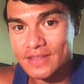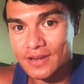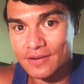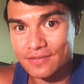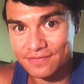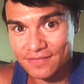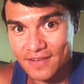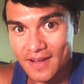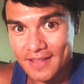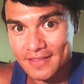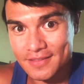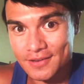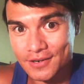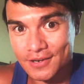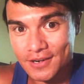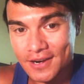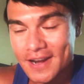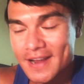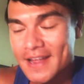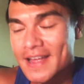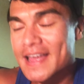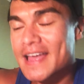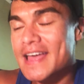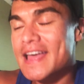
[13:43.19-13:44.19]
their Father.
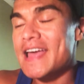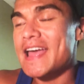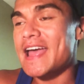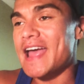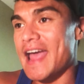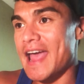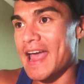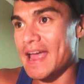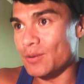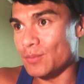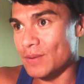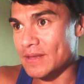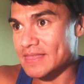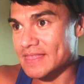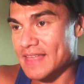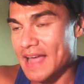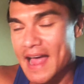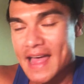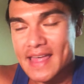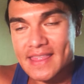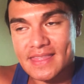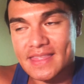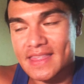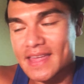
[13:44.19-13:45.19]
And with
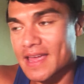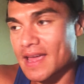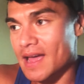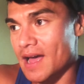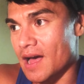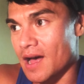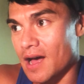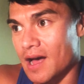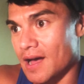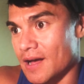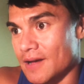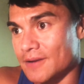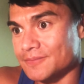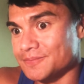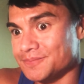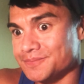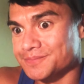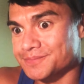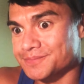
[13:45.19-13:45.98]
that, they, uh,